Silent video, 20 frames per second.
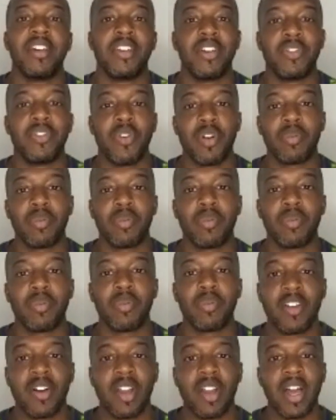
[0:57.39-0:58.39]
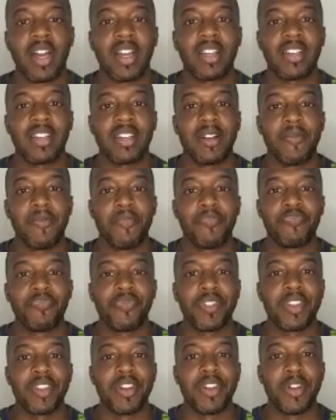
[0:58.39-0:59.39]
you know what I'm saying, or like,
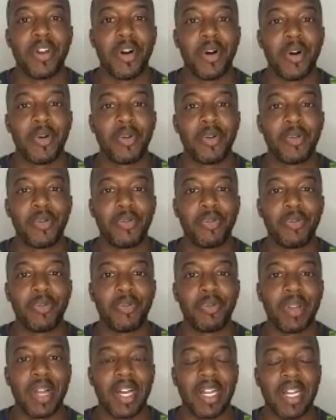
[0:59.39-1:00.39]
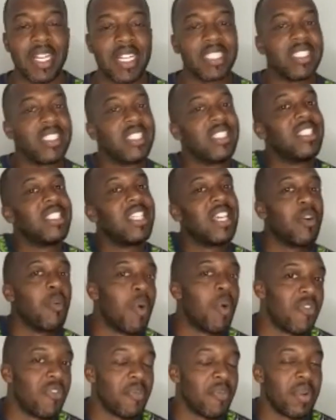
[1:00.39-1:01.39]
you know, like let's get
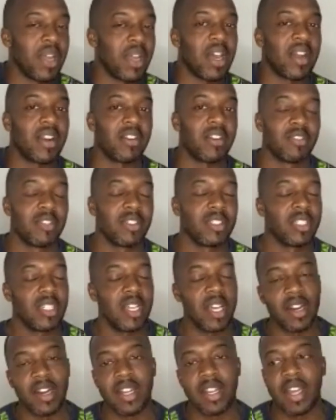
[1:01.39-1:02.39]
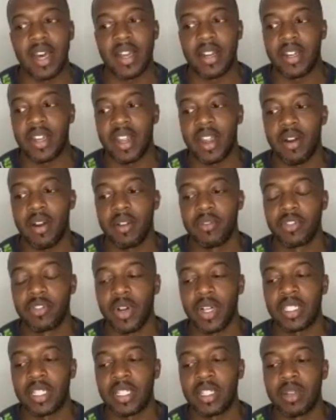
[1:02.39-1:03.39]
away from that kind of Christianity kind of narrative.
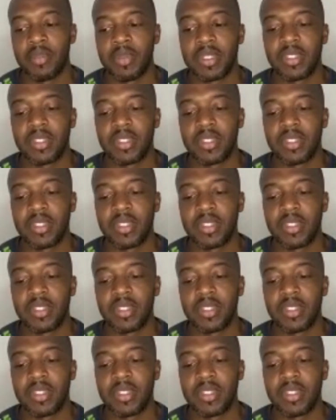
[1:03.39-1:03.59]
So I think the